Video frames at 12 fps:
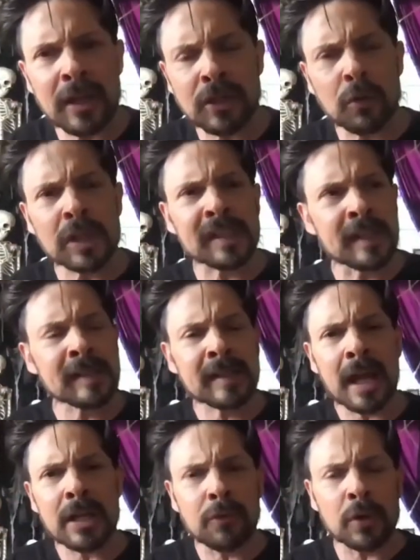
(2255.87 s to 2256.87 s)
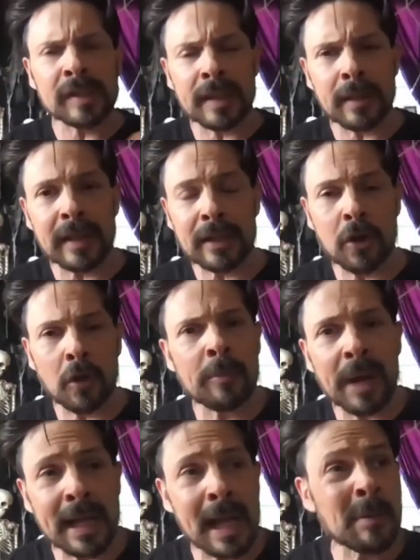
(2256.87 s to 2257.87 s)
Did you voice this guy? Did you voice?" They know them
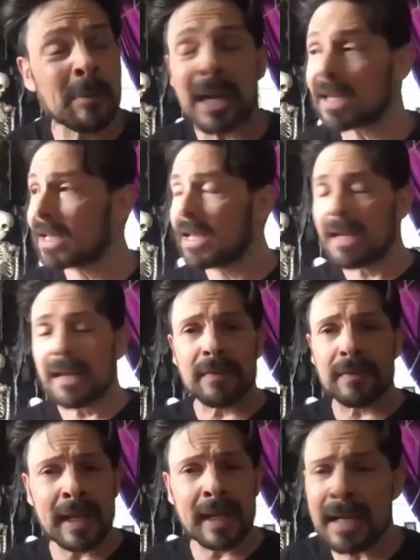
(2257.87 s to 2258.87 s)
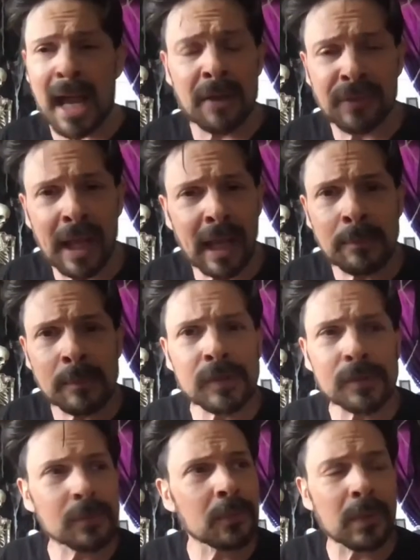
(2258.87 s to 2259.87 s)
by name. I'm like, they didn't have
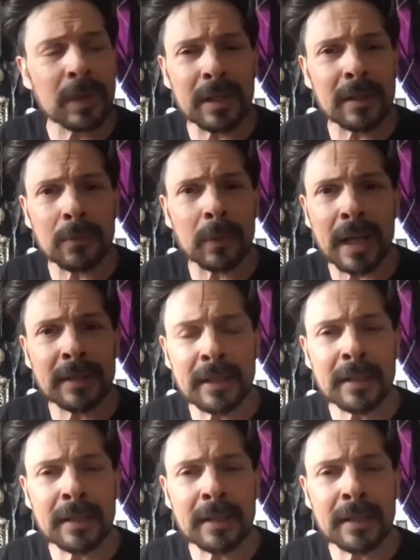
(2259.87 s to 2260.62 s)
names when I did it.